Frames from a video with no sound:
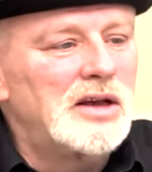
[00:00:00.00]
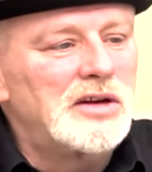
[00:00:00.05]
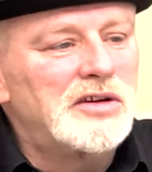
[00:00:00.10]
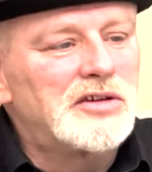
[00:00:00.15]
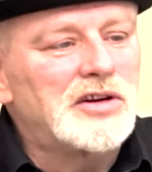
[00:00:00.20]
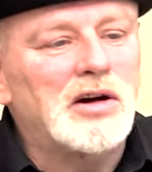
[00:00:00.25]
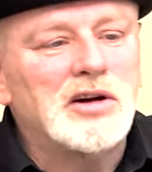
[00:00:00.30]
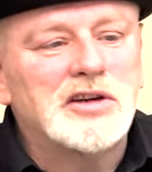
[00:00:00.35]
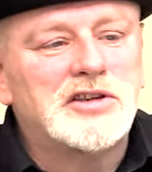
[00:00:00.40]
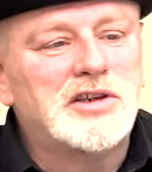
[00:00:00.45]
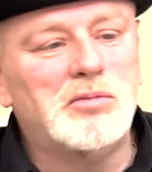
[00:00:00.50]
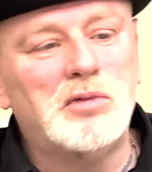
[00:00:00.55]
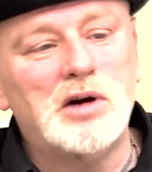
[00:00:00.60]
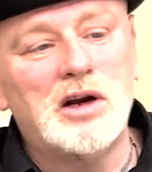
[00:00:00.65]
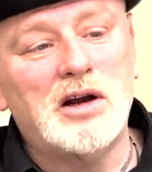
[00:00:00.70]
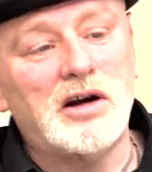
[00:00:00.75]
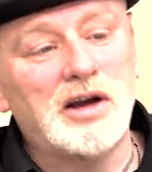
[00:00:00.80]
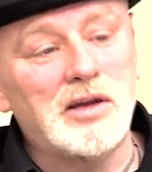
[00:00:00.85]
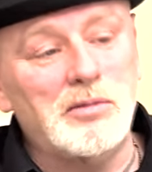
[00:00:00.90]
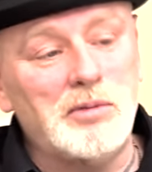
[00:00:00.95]
So I said,
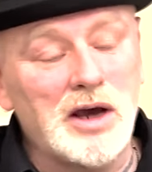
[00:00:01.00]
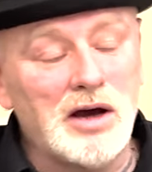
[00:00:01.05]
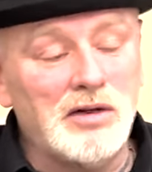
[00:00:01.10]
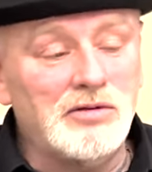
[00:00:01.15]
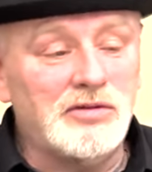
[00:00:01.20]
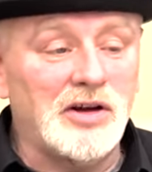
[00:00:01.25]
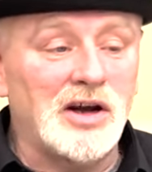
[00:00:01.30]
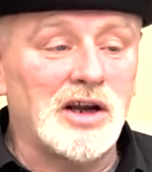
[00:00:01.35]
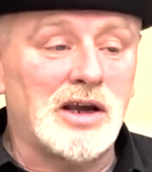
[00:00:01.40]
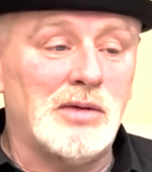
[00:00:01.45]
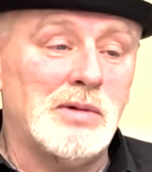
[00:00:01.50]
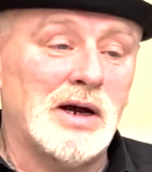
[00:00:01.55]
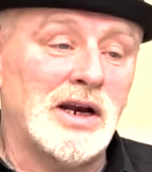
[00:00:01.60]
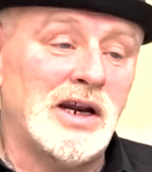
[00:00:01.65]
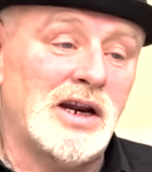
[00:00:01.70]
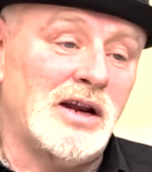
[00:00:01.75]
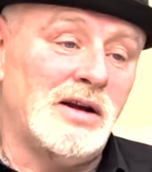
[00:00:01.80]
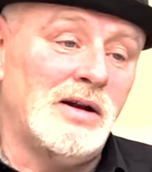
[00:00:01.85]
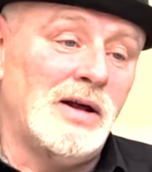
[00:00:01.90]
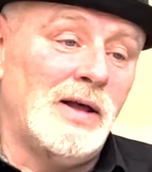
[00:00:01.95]
well, I'll give you home
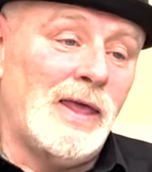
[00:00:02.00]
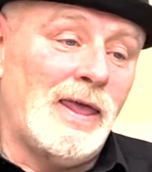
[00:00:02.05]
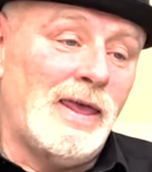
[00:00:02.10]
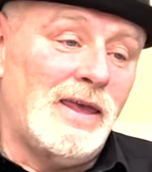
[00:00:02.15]
money then.